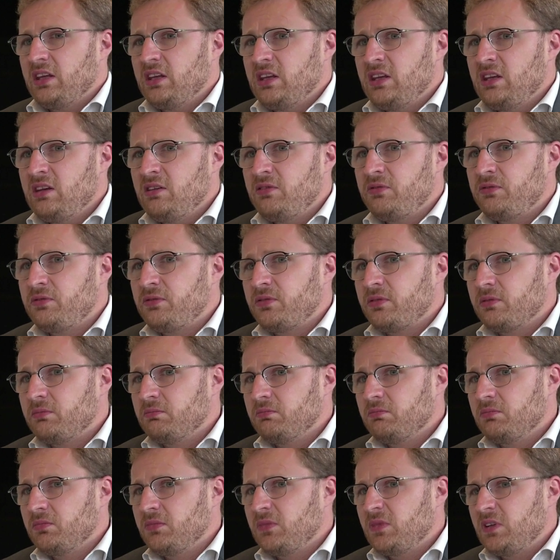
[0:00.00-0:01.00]
If
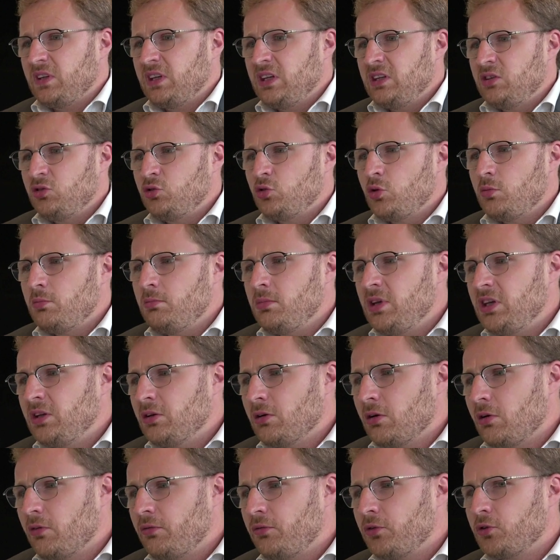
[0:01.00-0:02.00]
in the
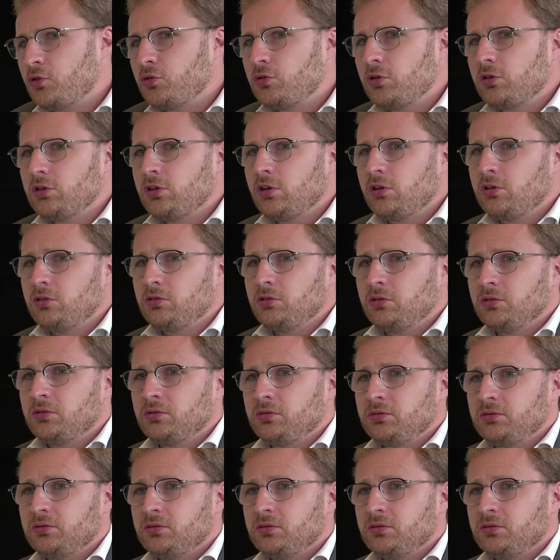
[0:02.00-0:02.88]
middle of a drawdown,